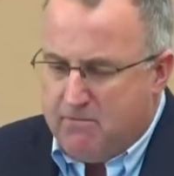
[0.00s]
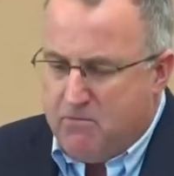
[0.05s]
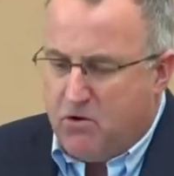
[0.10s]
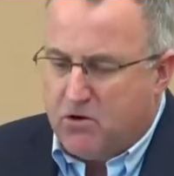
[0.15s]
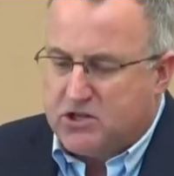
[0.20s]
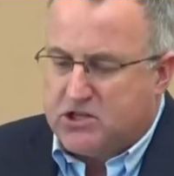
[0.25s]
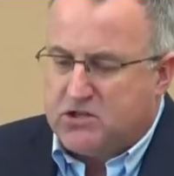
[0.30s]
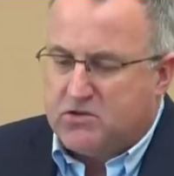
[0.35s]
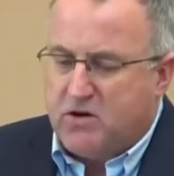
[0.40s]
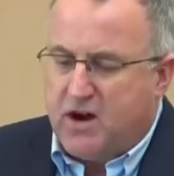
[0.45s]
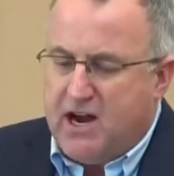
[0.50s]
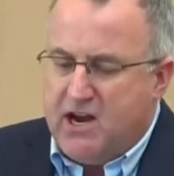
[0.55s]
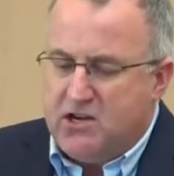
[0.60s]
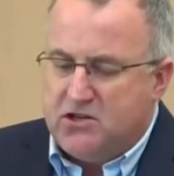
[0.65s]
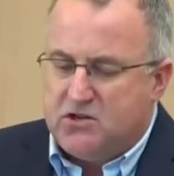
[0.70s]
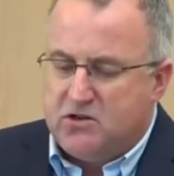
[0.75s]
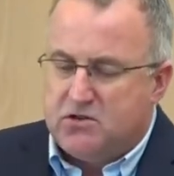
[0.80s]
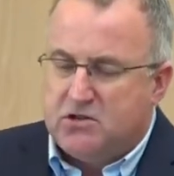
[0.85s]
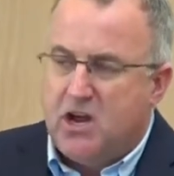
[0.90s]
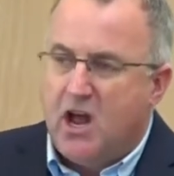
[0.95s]
more
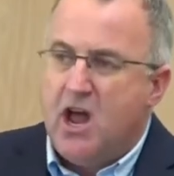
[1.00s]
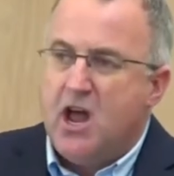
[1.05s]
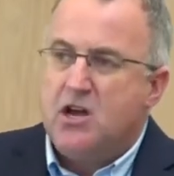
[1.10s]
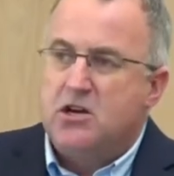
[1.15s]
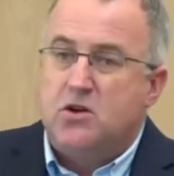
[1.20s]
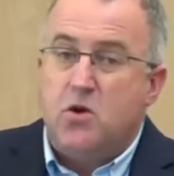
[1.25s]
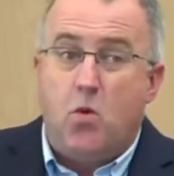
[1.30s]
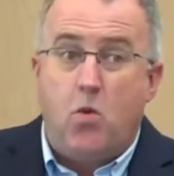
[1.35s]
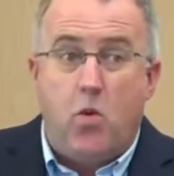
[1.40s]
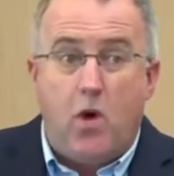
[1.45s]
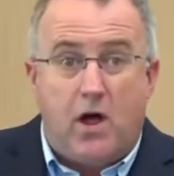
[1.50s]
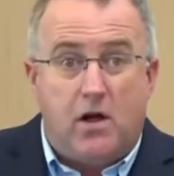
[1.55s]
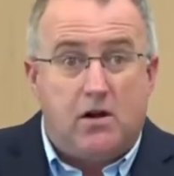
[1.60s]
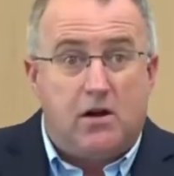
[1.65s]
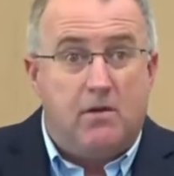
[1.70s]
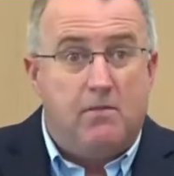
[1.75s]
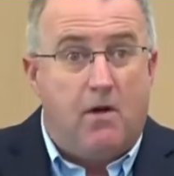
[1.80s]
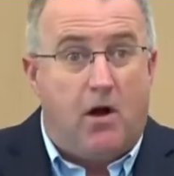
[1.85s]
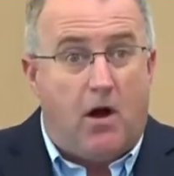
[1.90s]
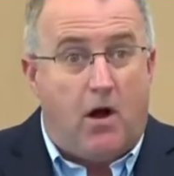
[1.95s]
strangers to
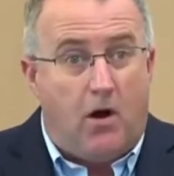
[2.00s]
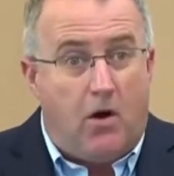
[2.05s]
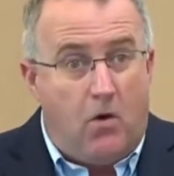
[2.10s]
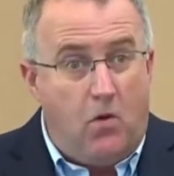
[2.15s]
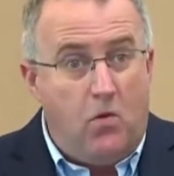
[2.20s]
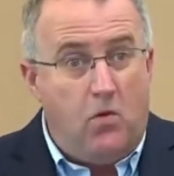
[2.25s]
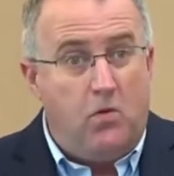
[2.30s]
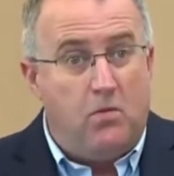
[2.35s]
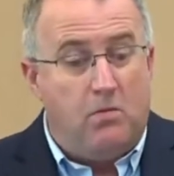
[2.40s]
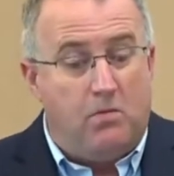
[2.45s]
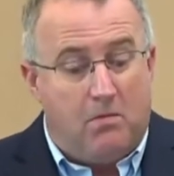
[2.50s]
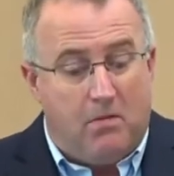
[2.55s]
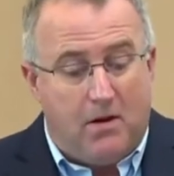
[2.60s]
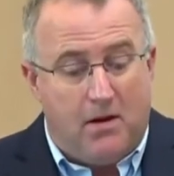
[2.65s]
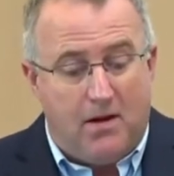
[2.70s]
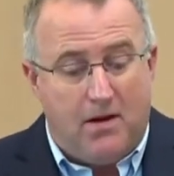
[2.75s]
welcome home.